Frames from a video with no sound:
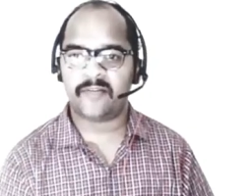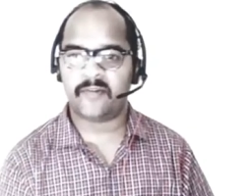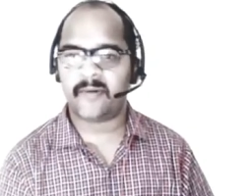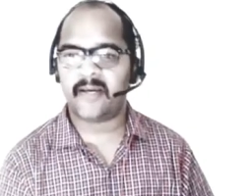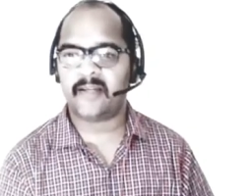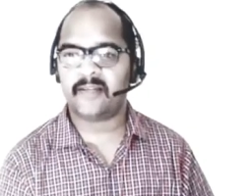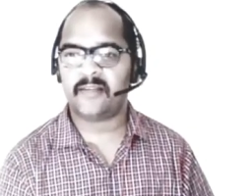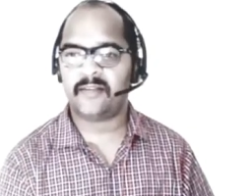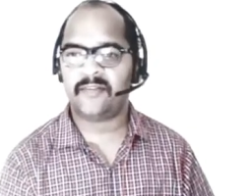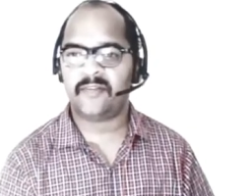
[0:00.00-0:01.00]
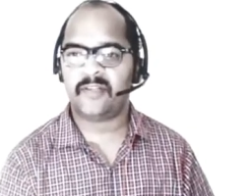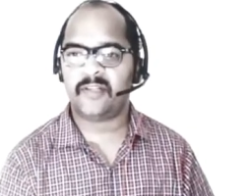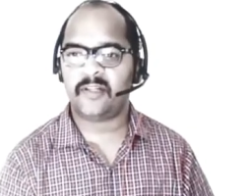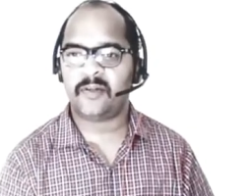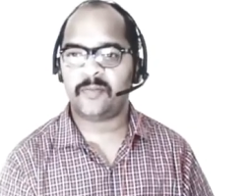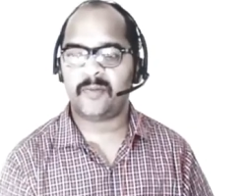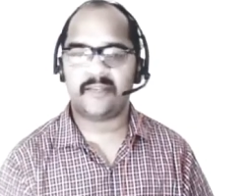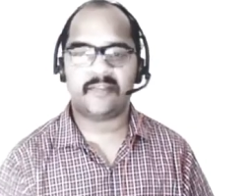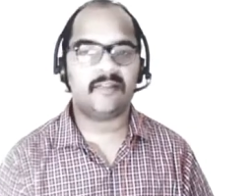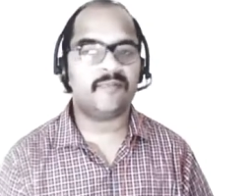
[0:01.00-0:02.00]
From minus infinity to
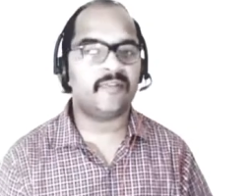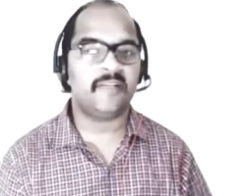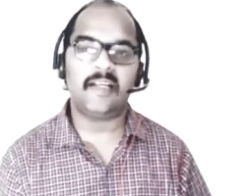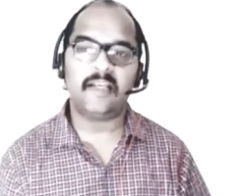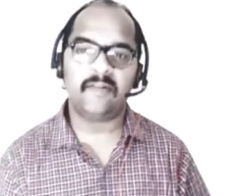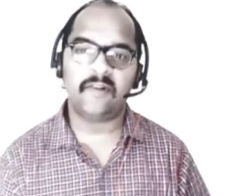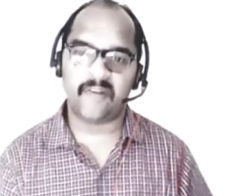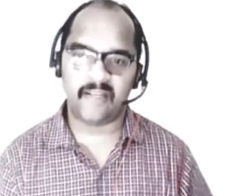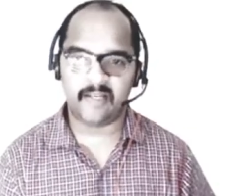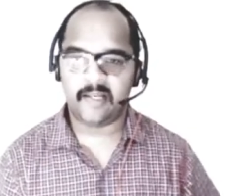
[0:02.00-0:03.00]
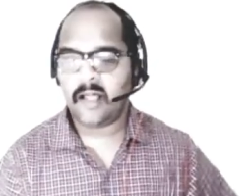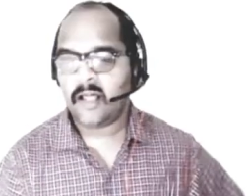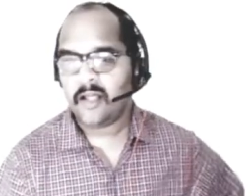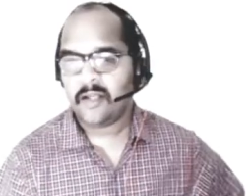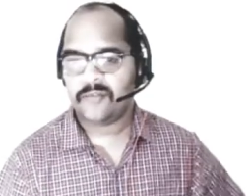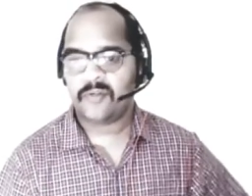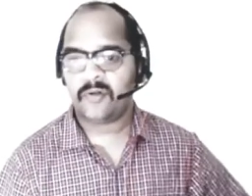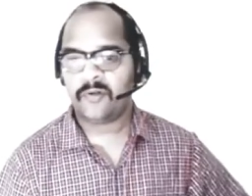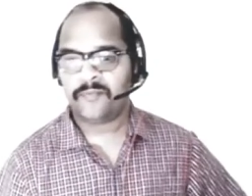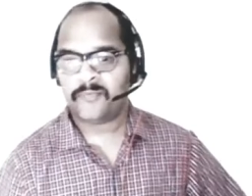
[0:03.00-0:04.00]
plus infinity, he will vary.
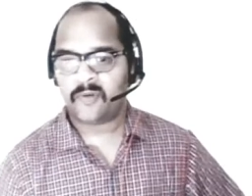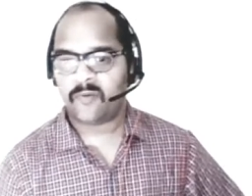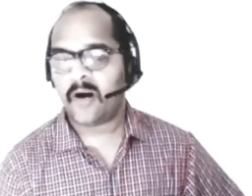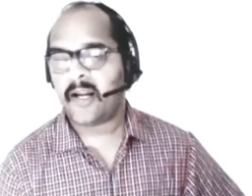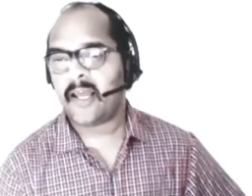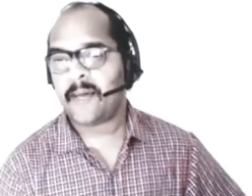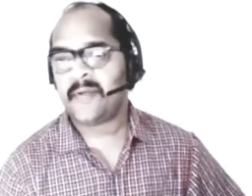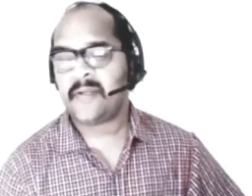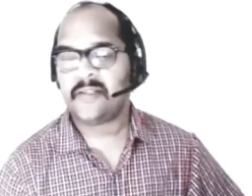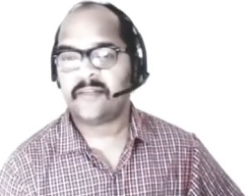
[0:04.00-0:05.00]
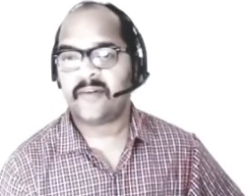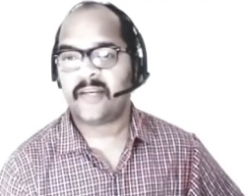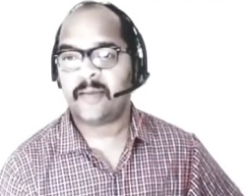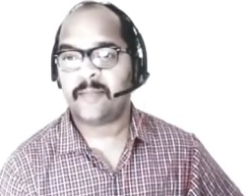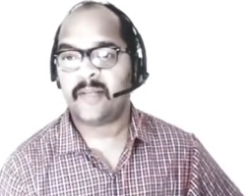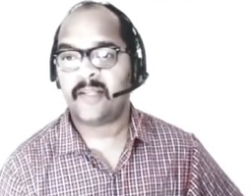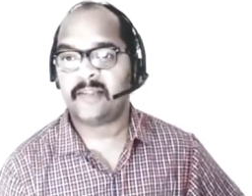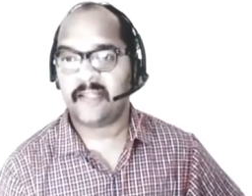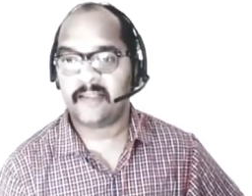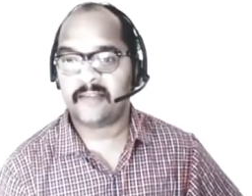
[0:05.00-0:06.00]
So what happens if I replace
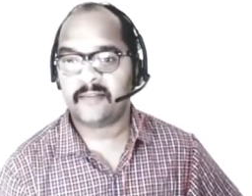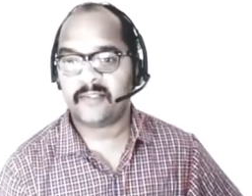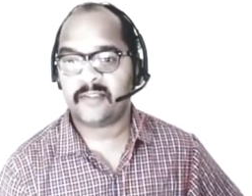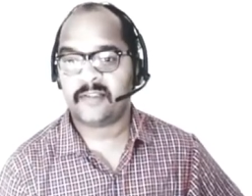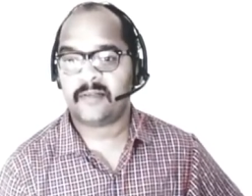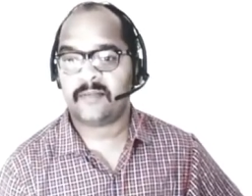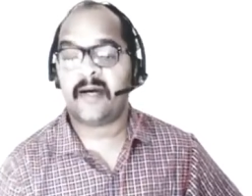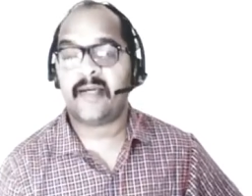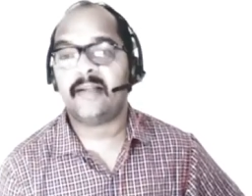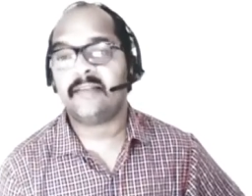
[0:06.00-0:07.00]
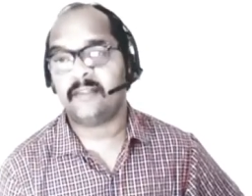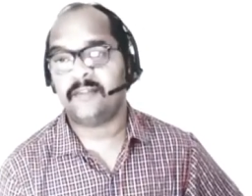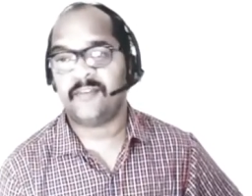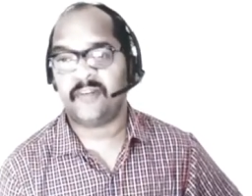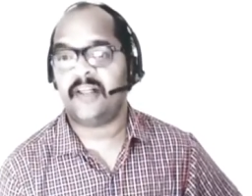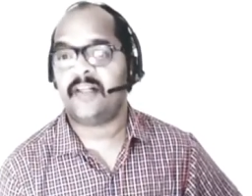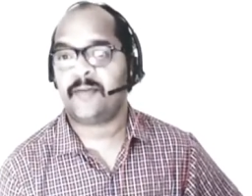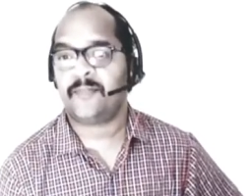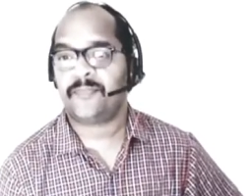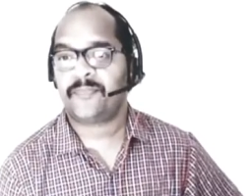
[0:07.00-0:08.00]
s with minus infinite?
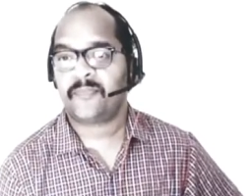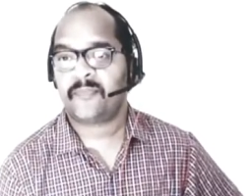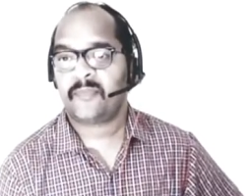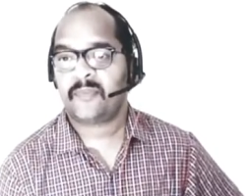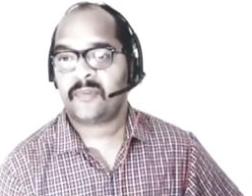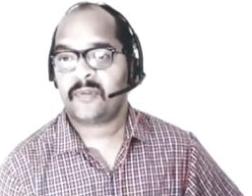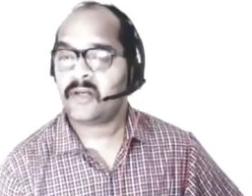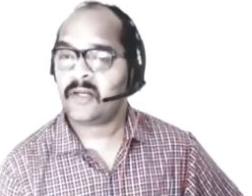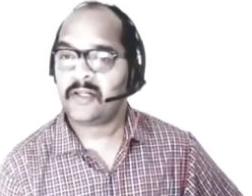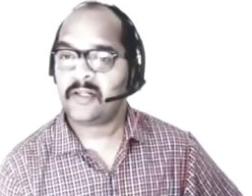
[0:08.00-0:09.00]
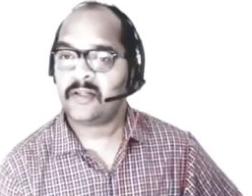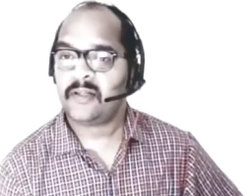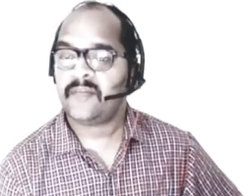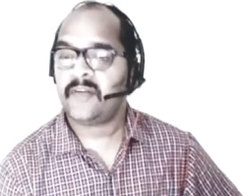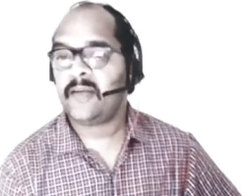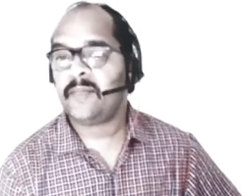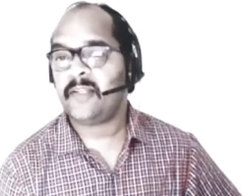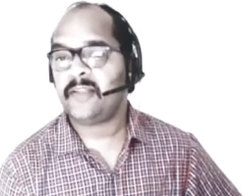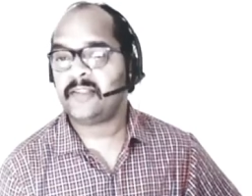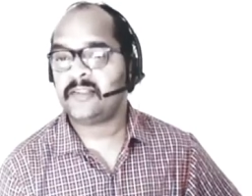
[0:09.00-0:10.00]
Correct? If I
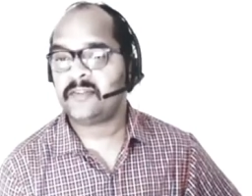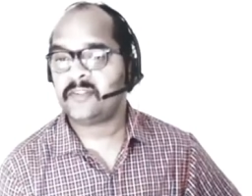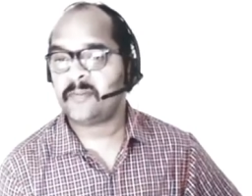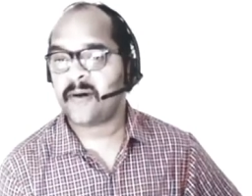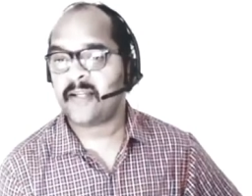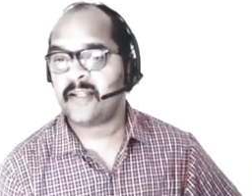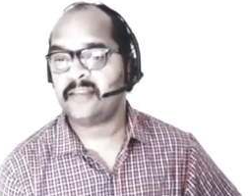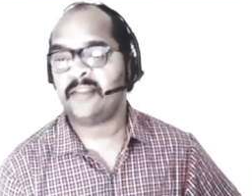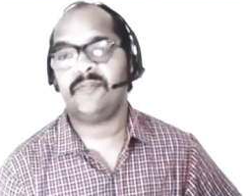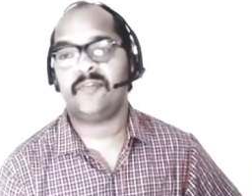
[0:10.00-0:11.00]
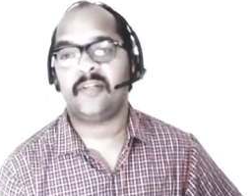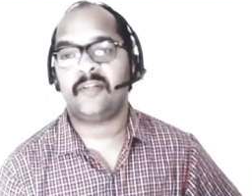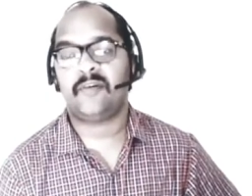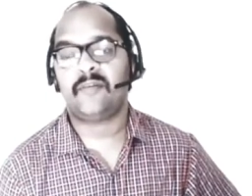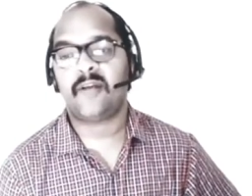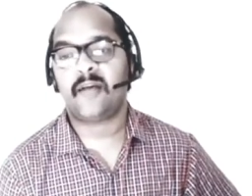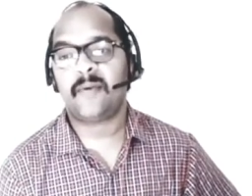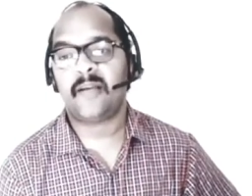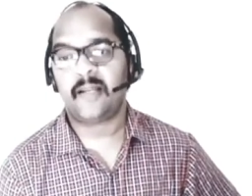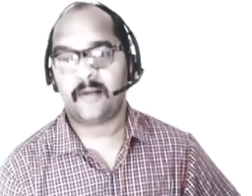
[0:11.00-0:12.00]
replace s with minus infinite, what will
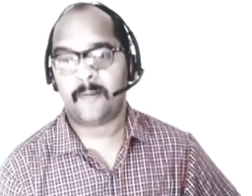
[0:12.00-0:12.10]
happen here?